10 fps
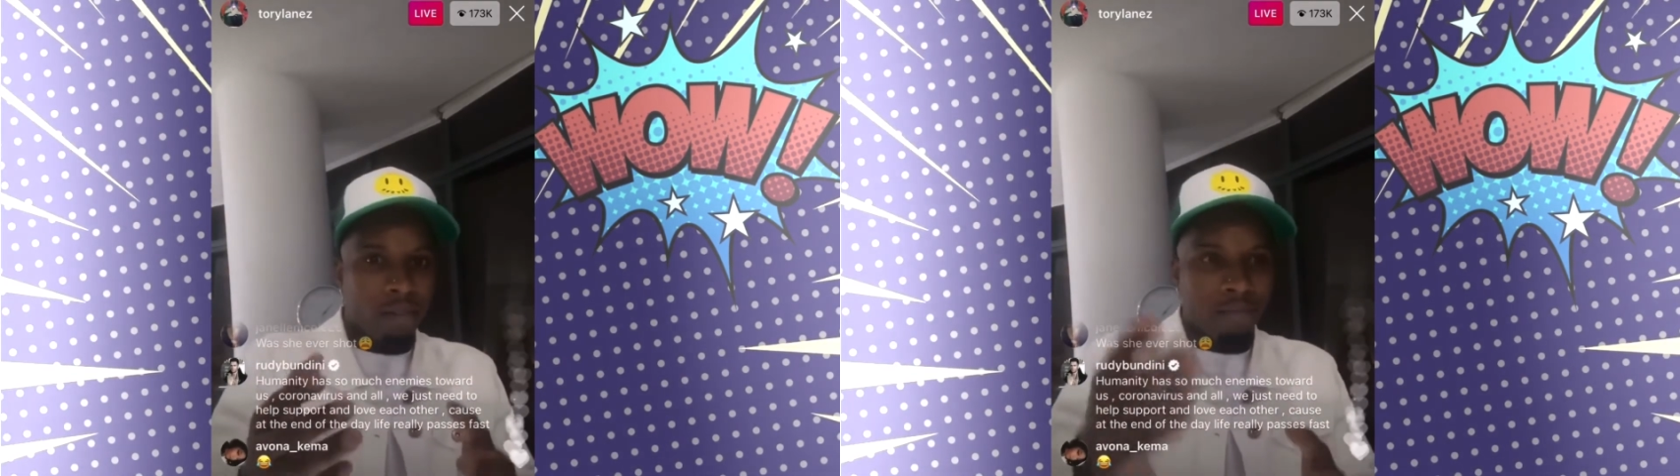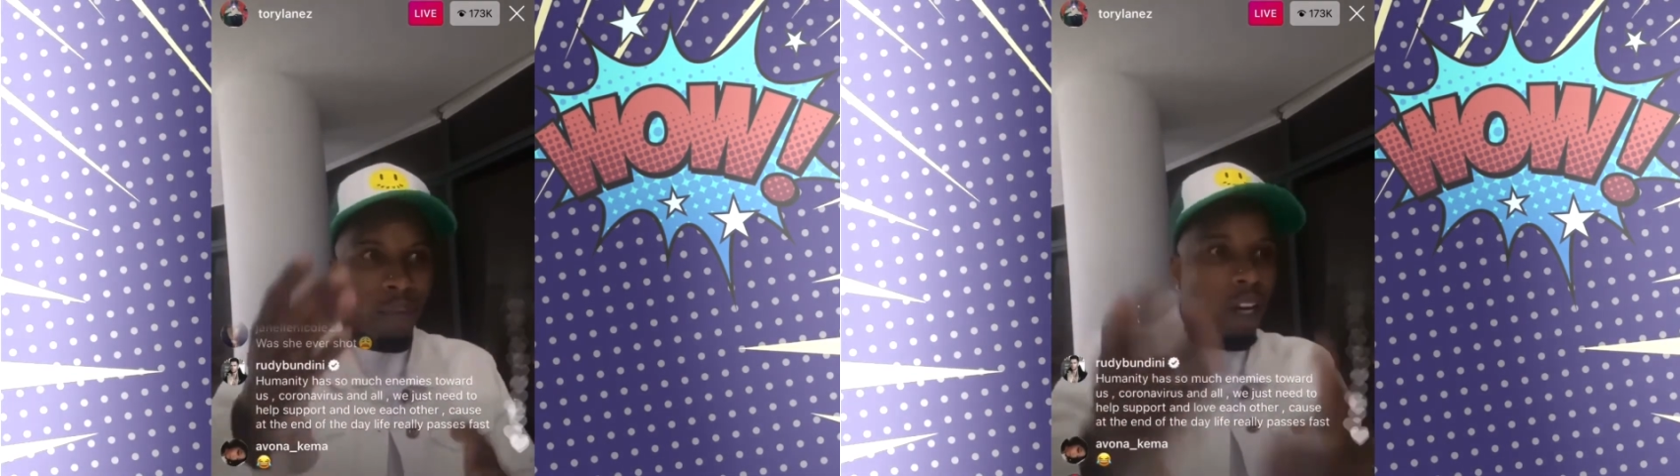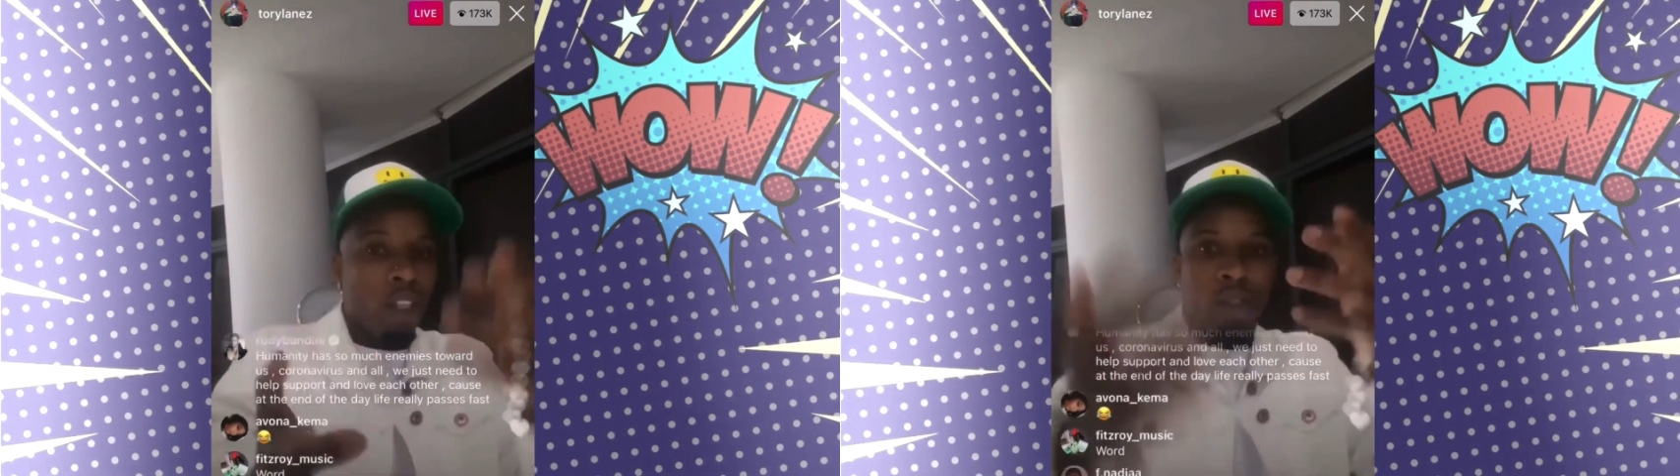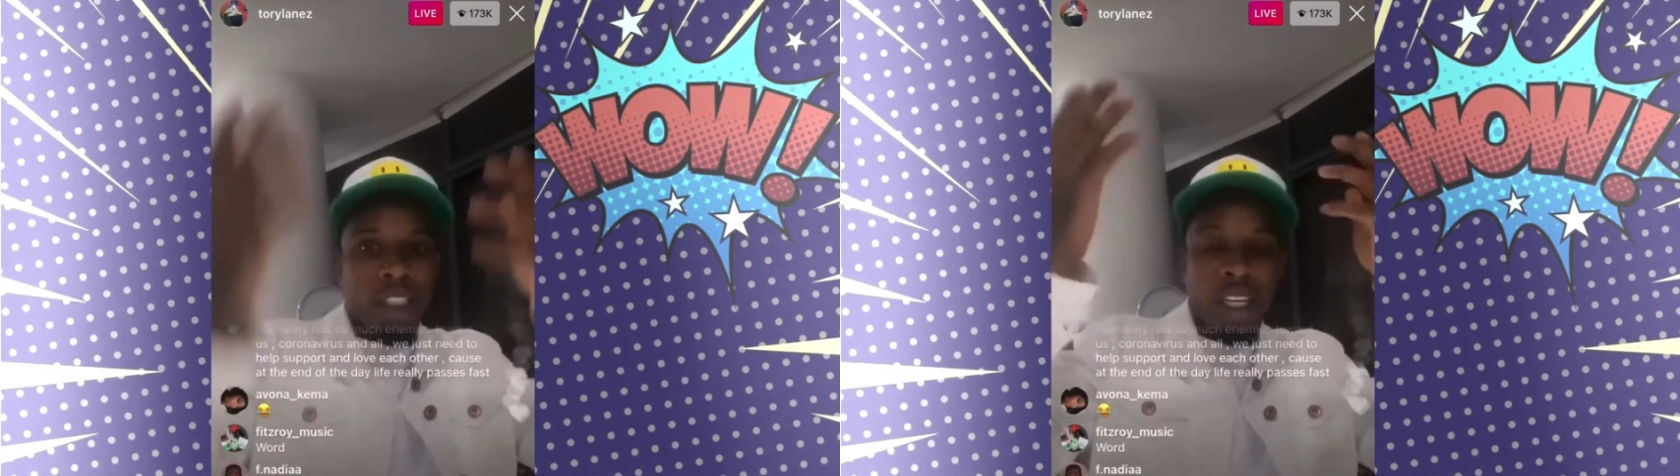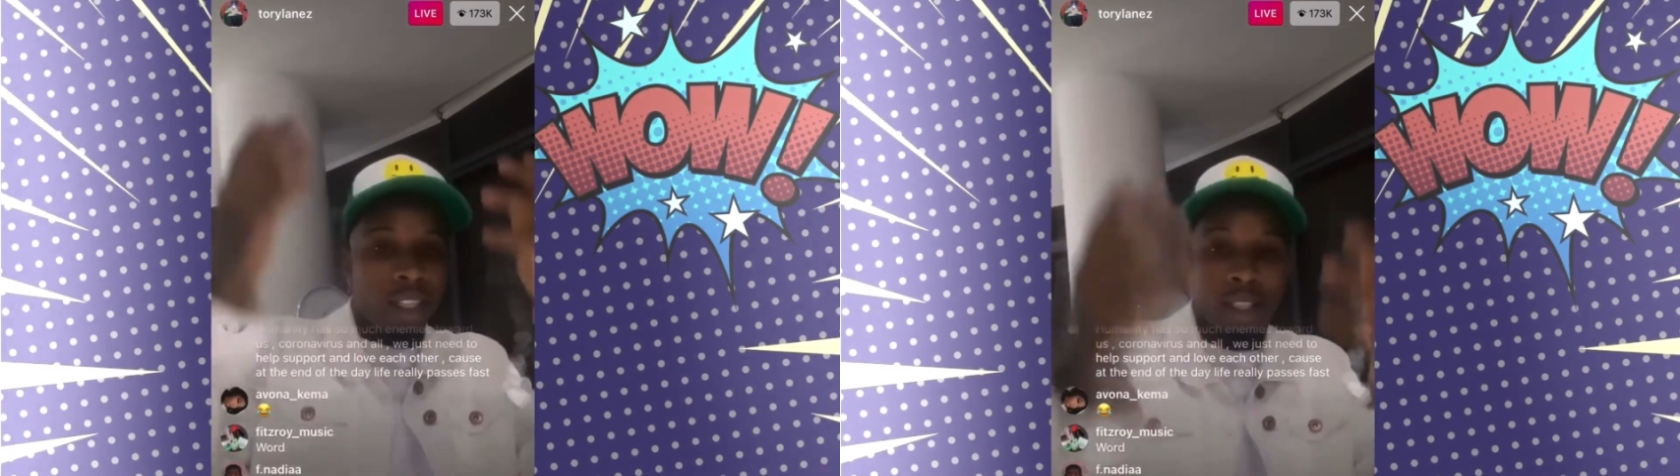then you need to
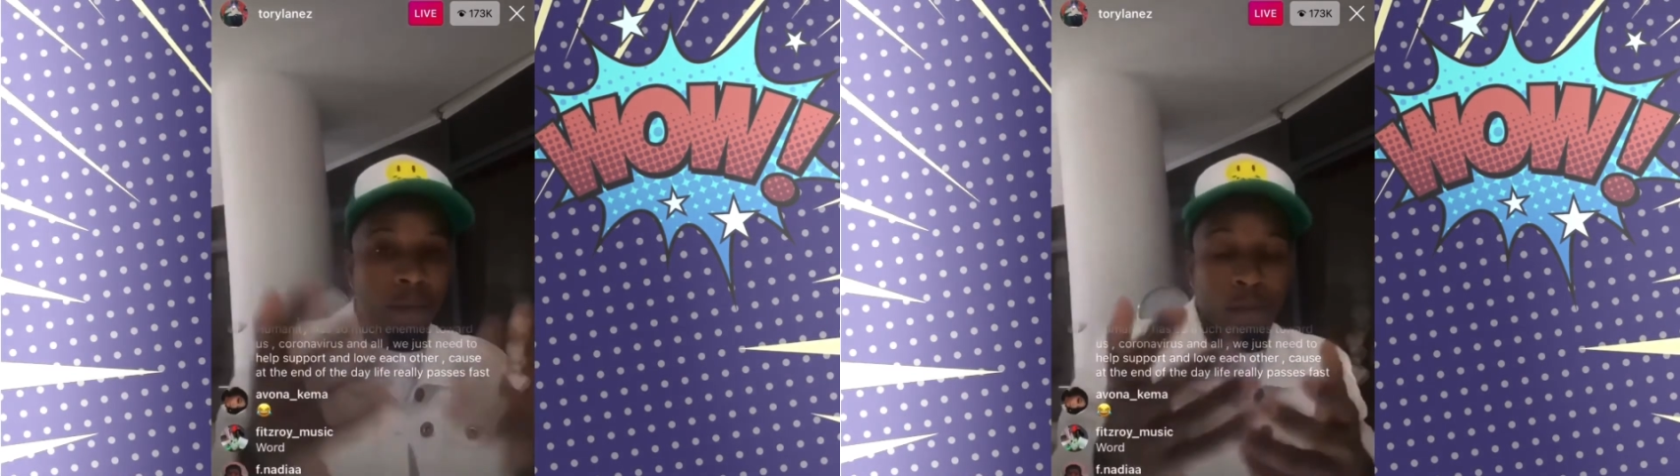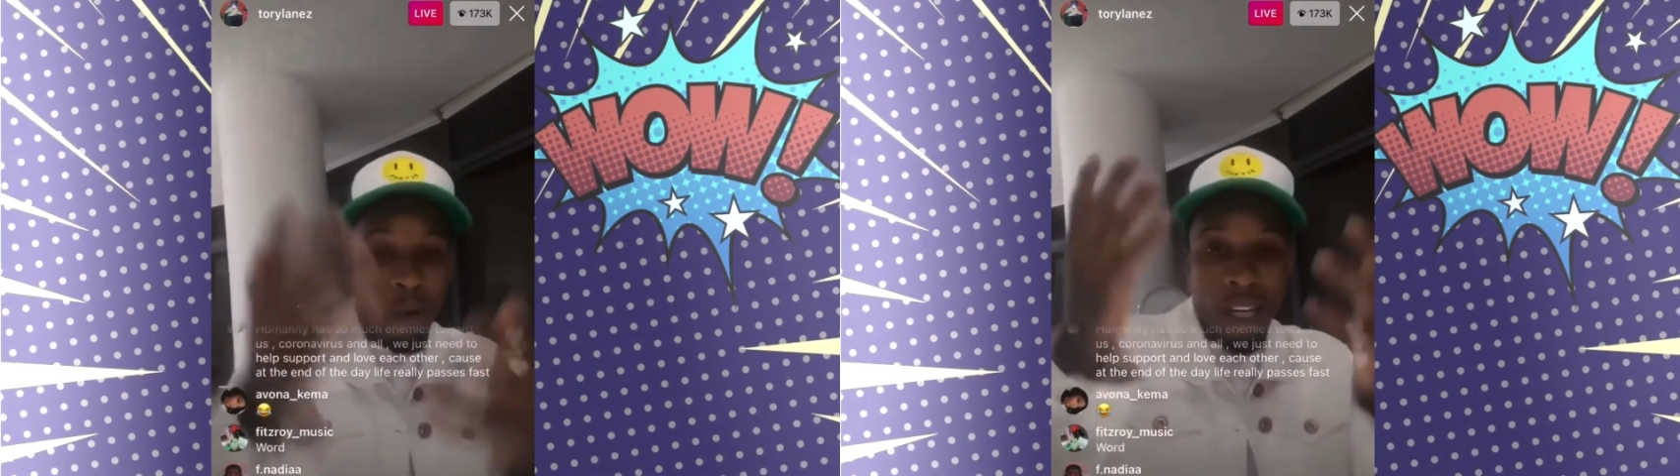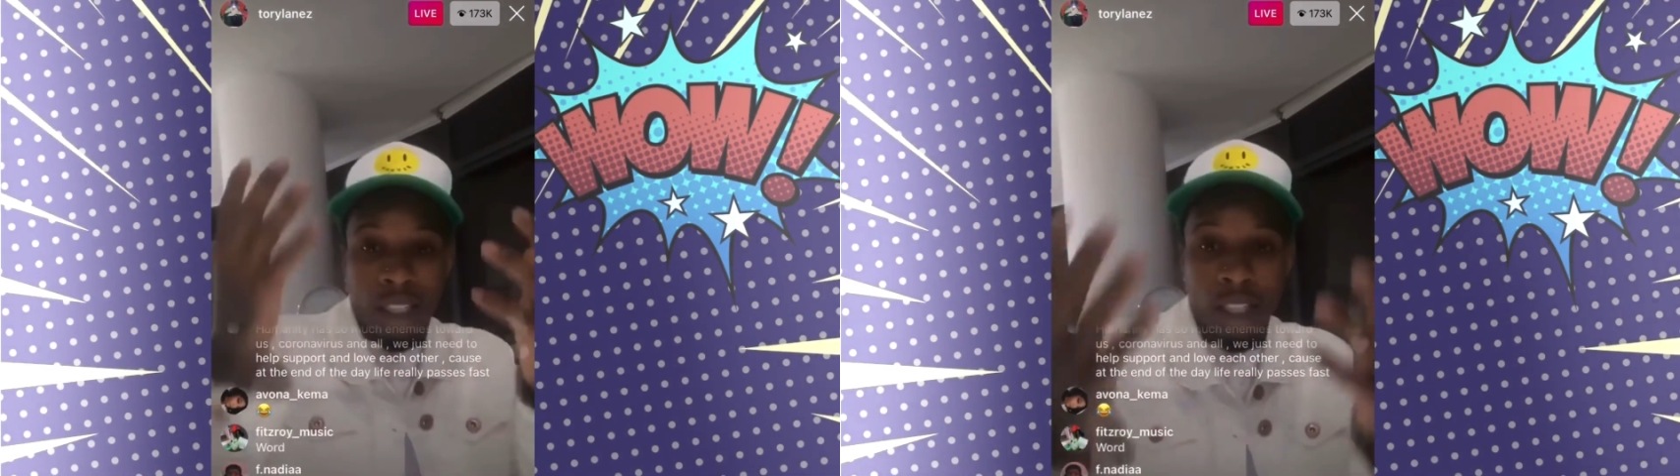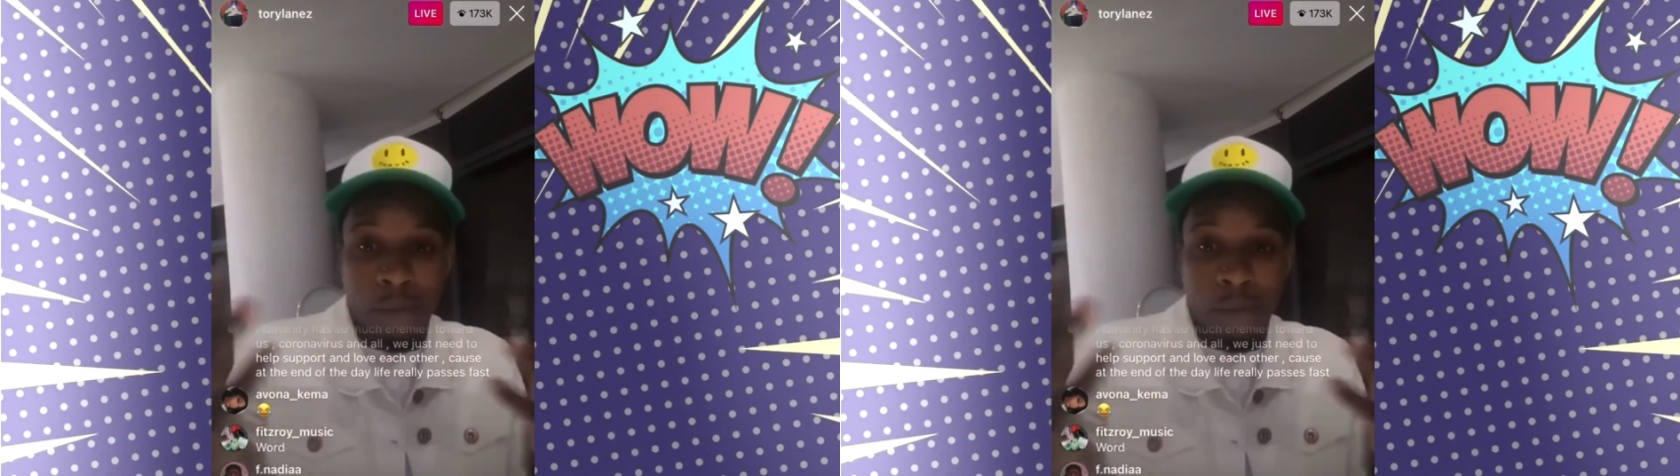say who was the shooter.